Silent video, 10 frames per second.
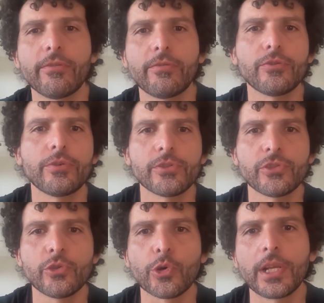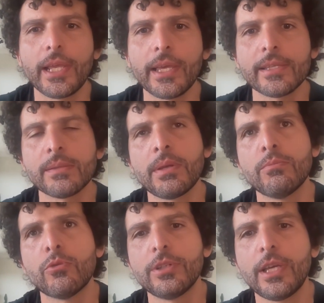If you're snorkeling, it's a bit
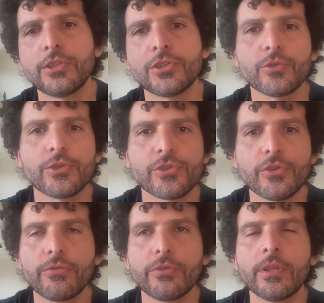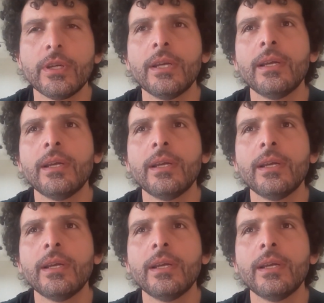more dangerous, or a surfer.